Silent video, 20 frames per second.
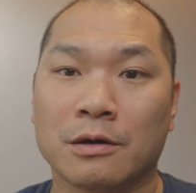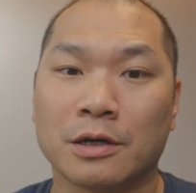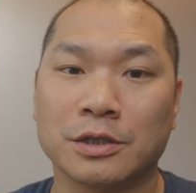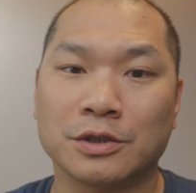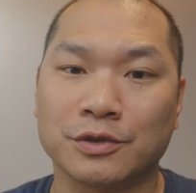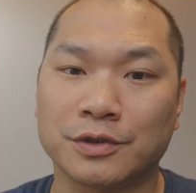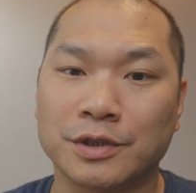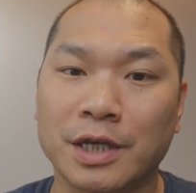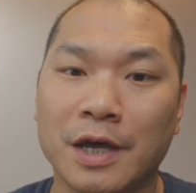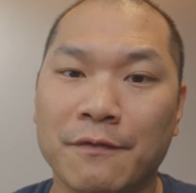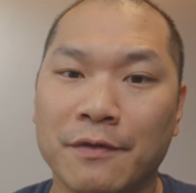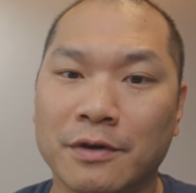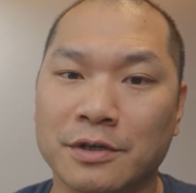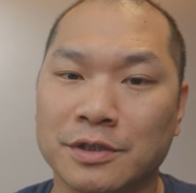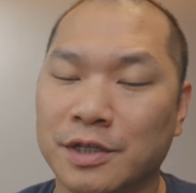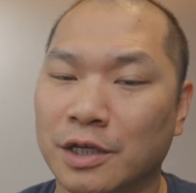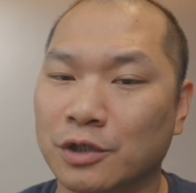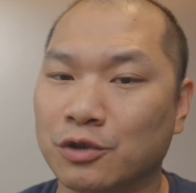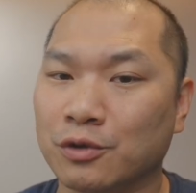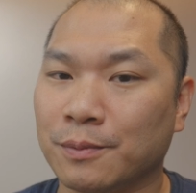Alright, so
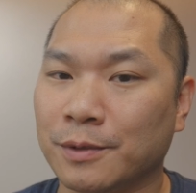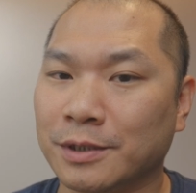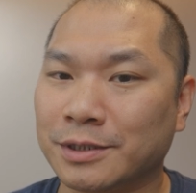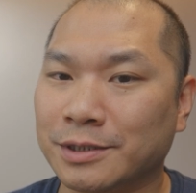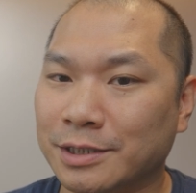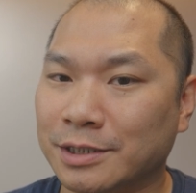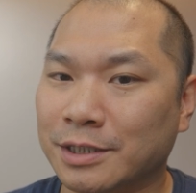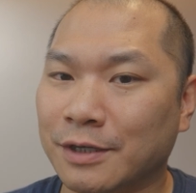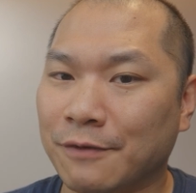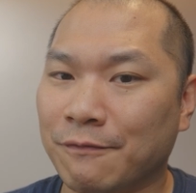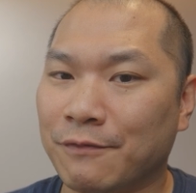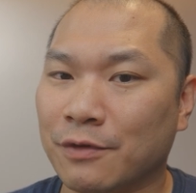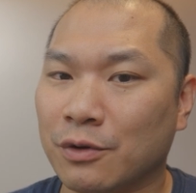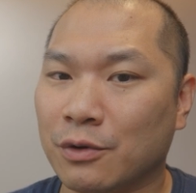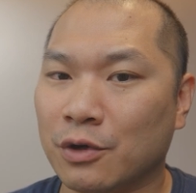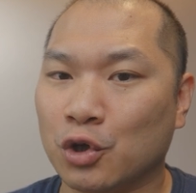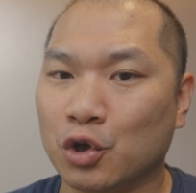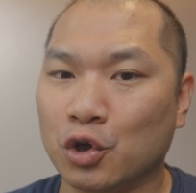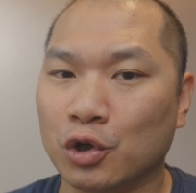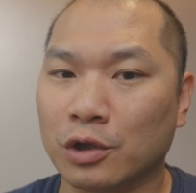Sapphire's Nitro Plus is a
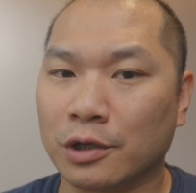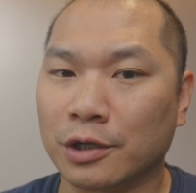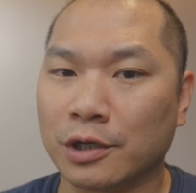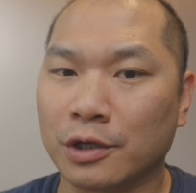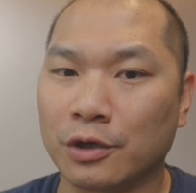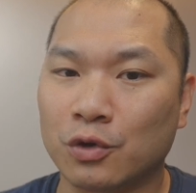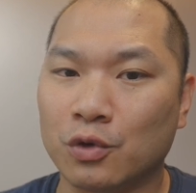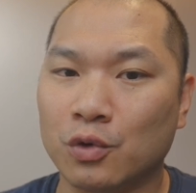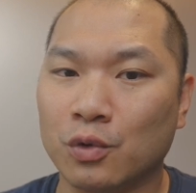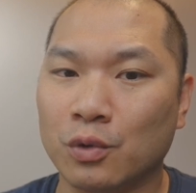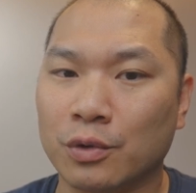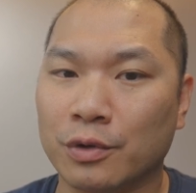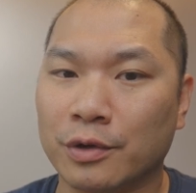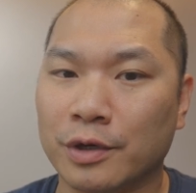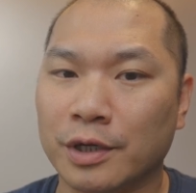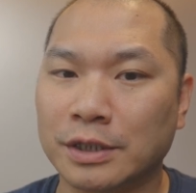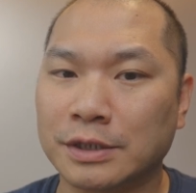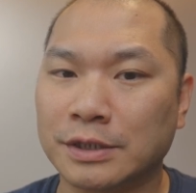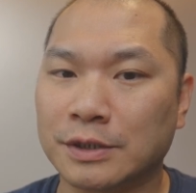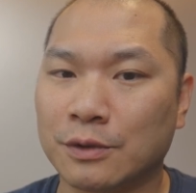very good looking cooler.
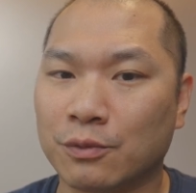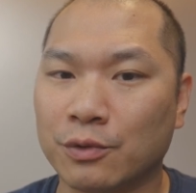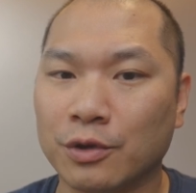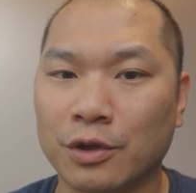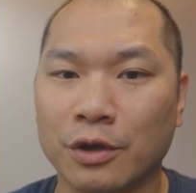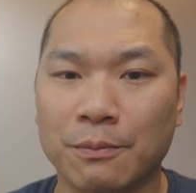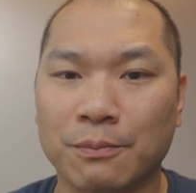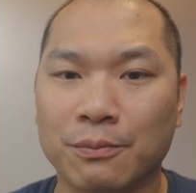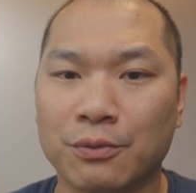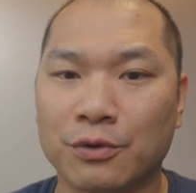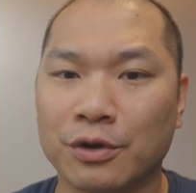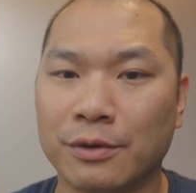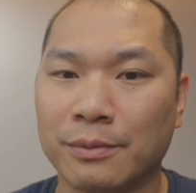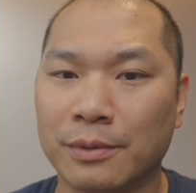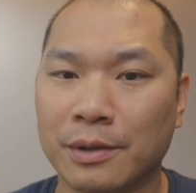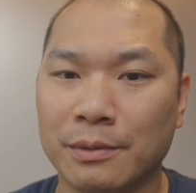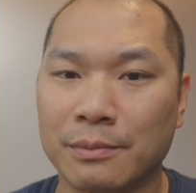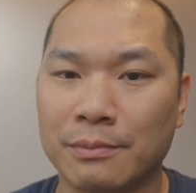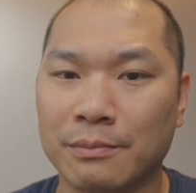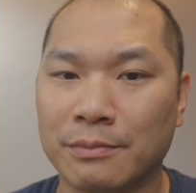It's a really
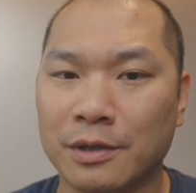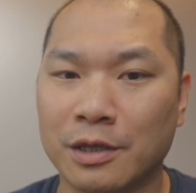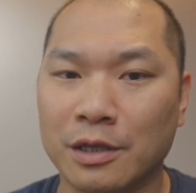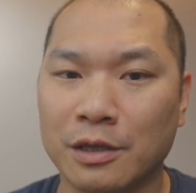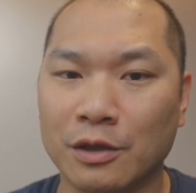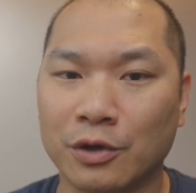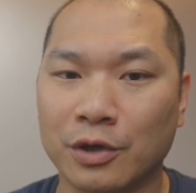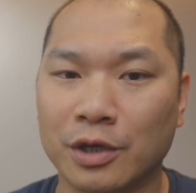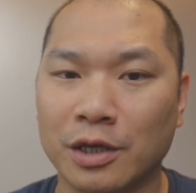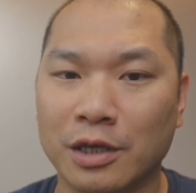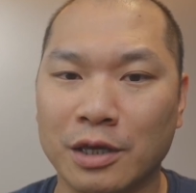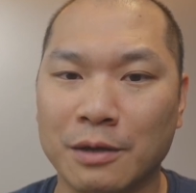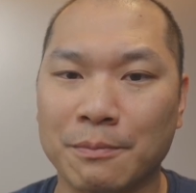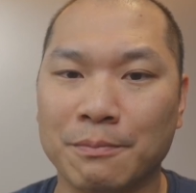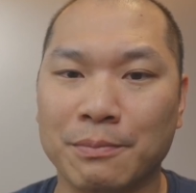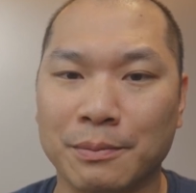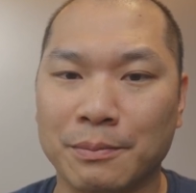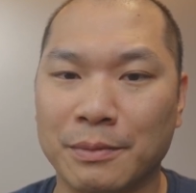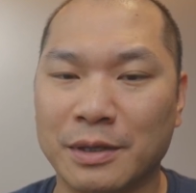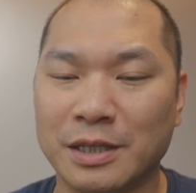premium looking
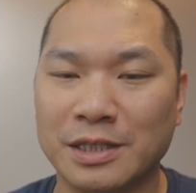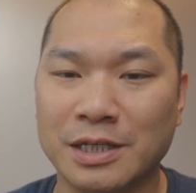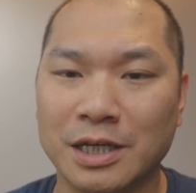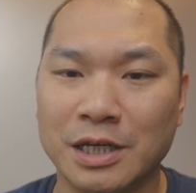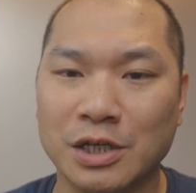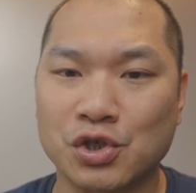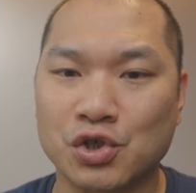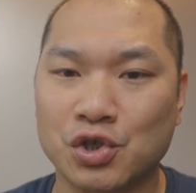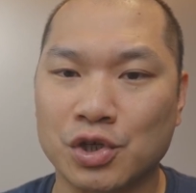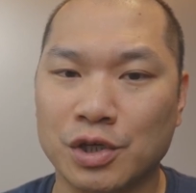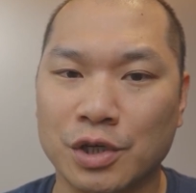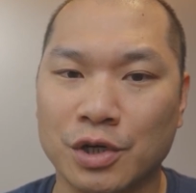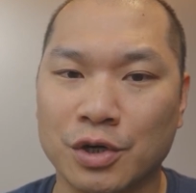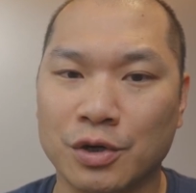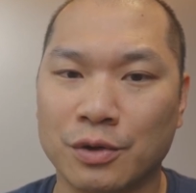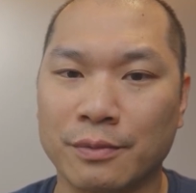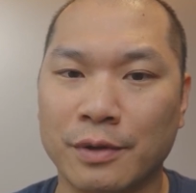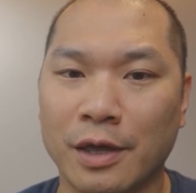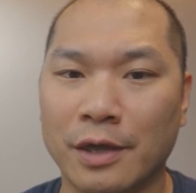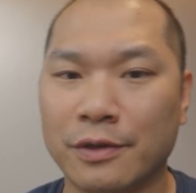implementation
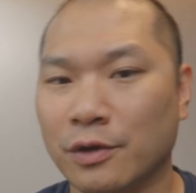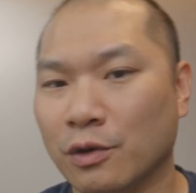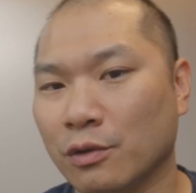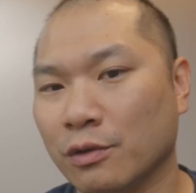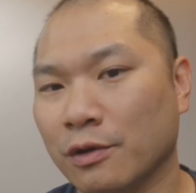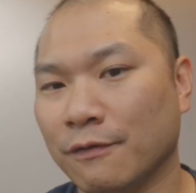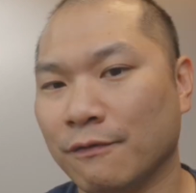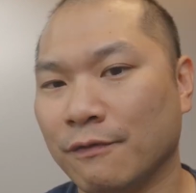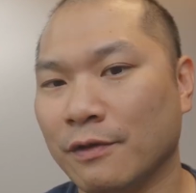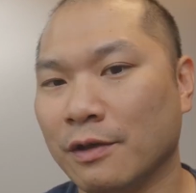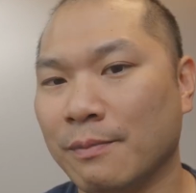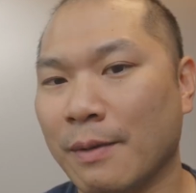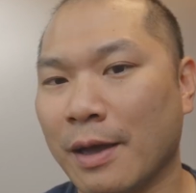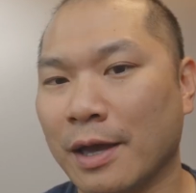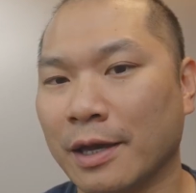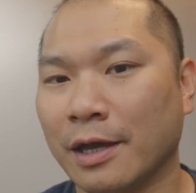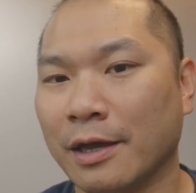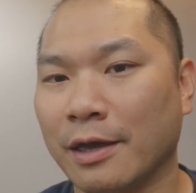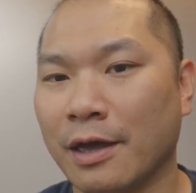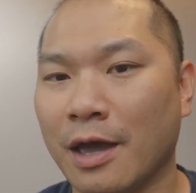here. Now, the only
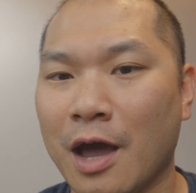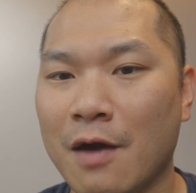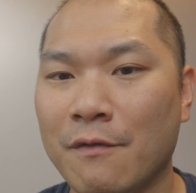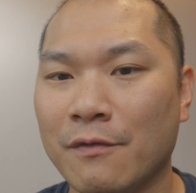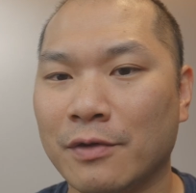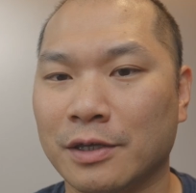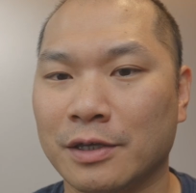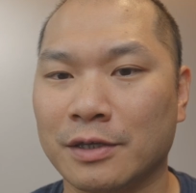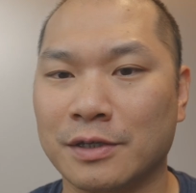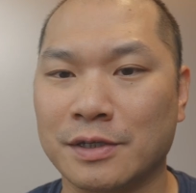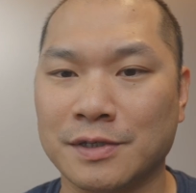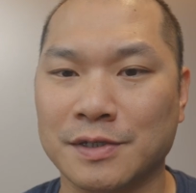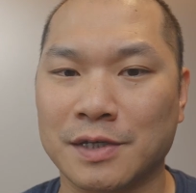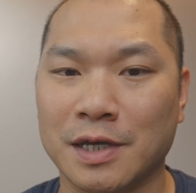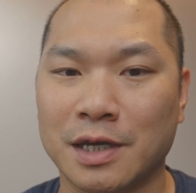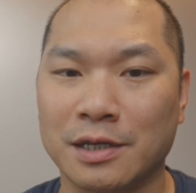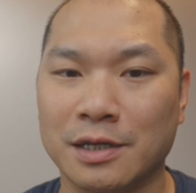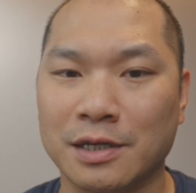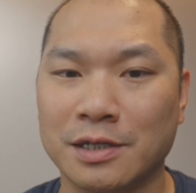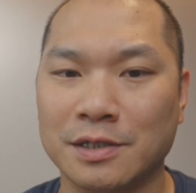feedback I have on the
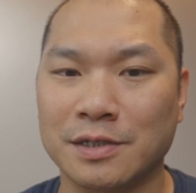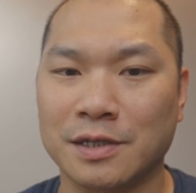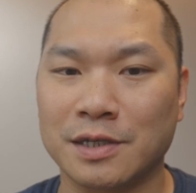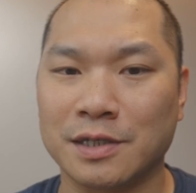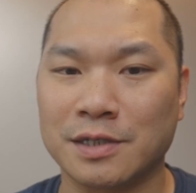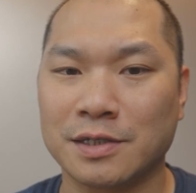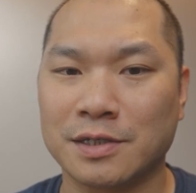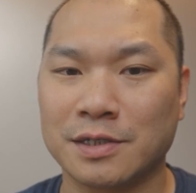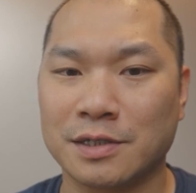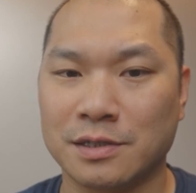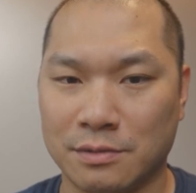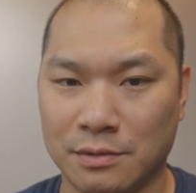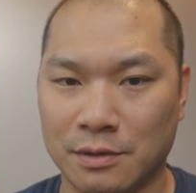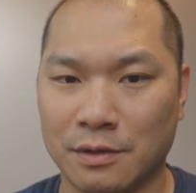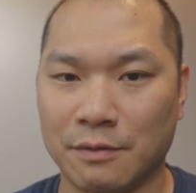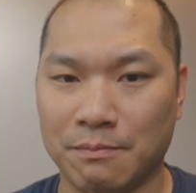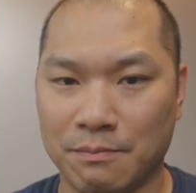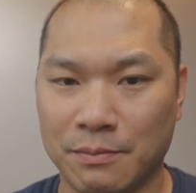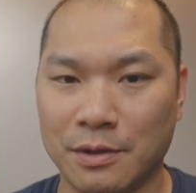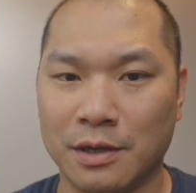design is it's
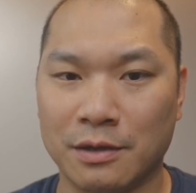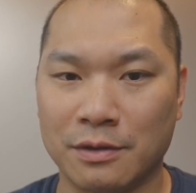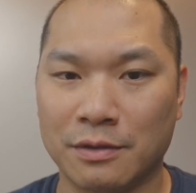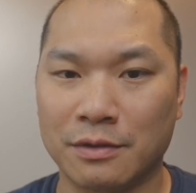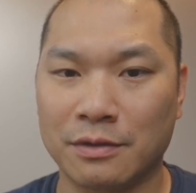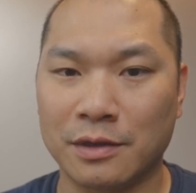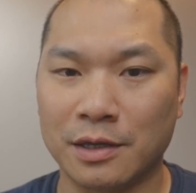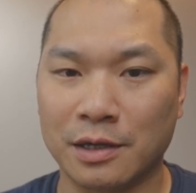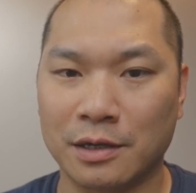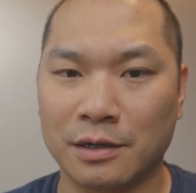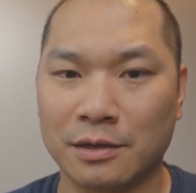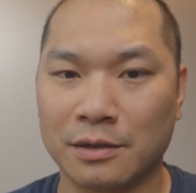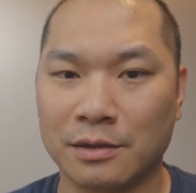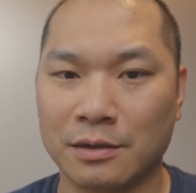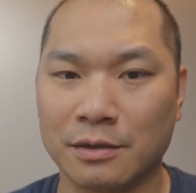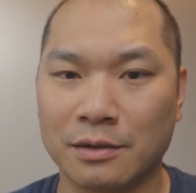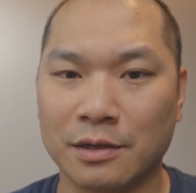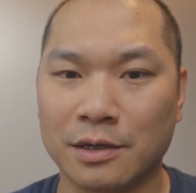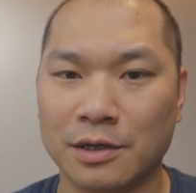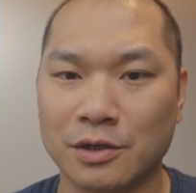a big
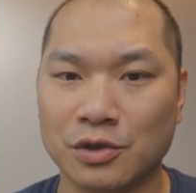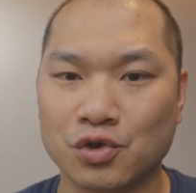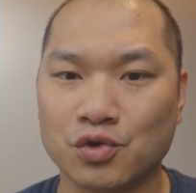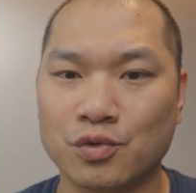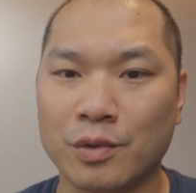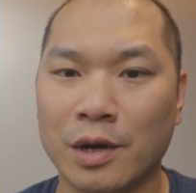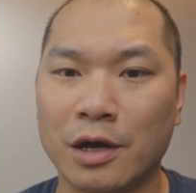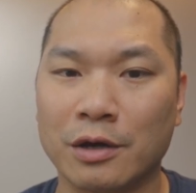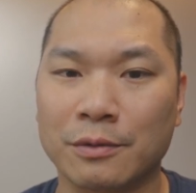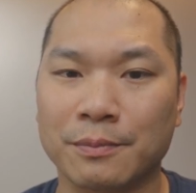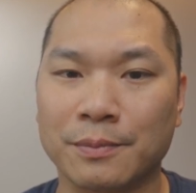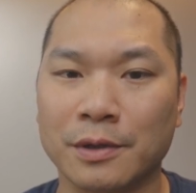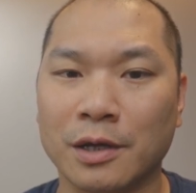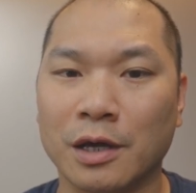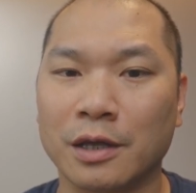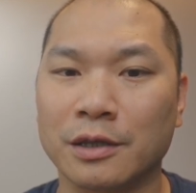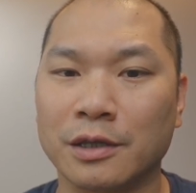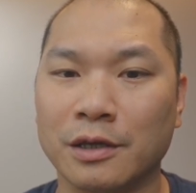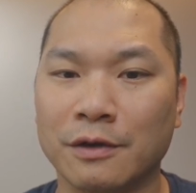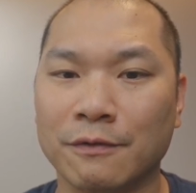thick shroud, but
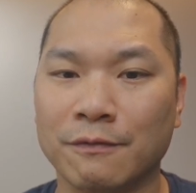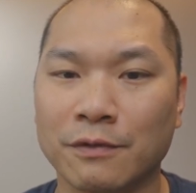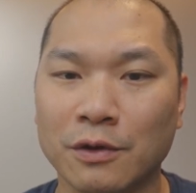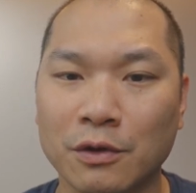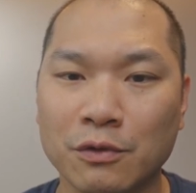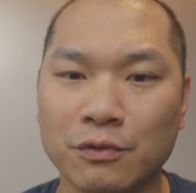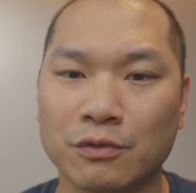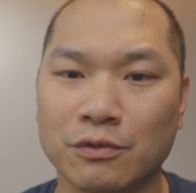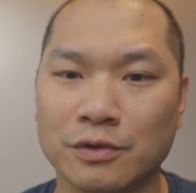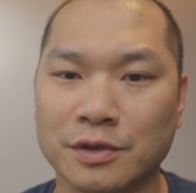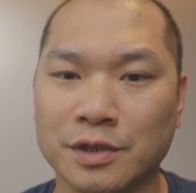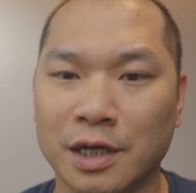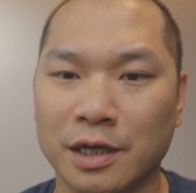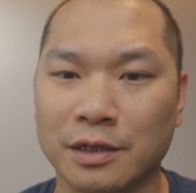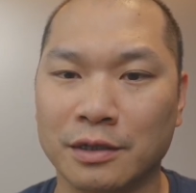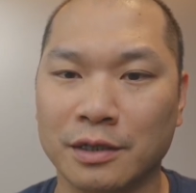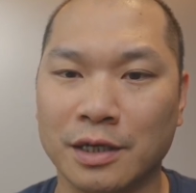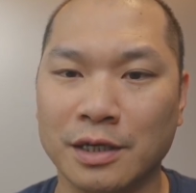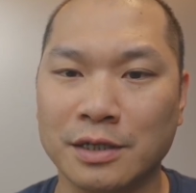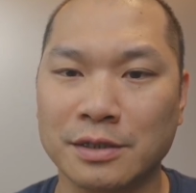on the flow through
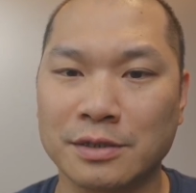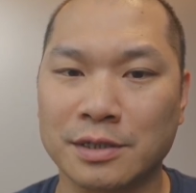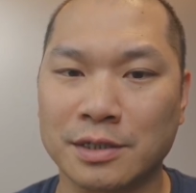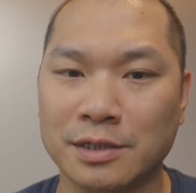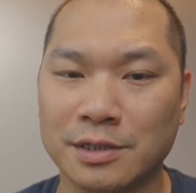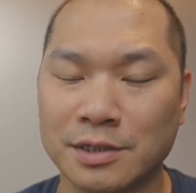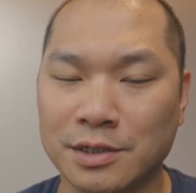side, the heatsink